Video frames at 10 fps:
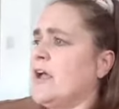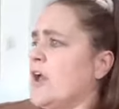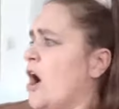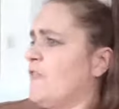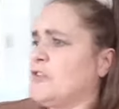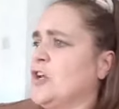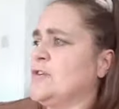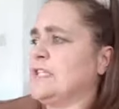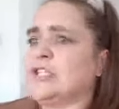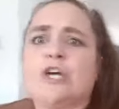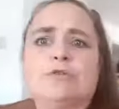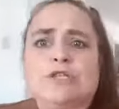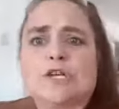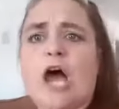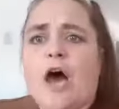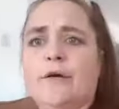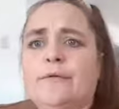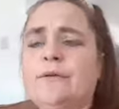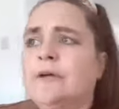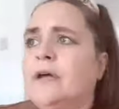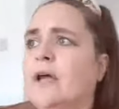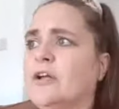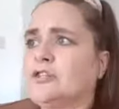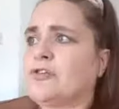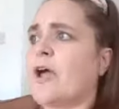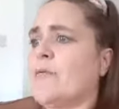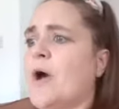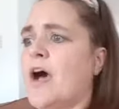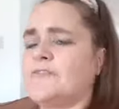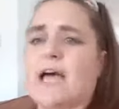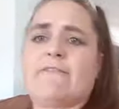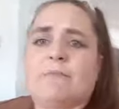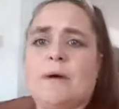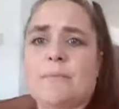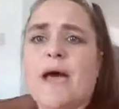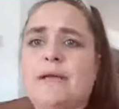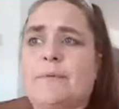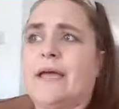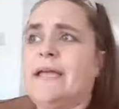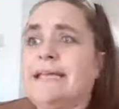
after losing two stone straight away after having my baby,